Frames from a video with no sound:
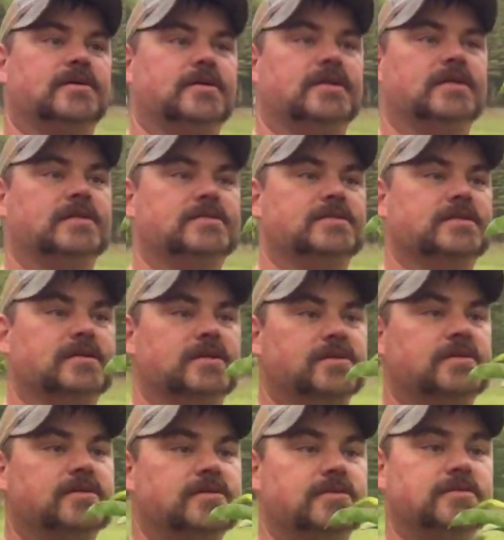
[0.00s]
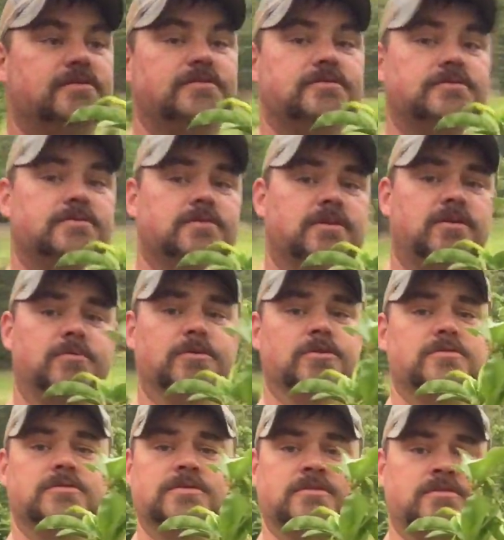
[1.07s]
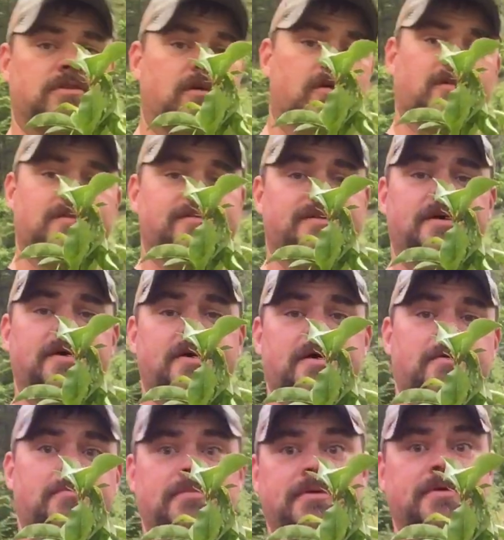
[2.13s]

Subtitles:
It's almost as tall as I am.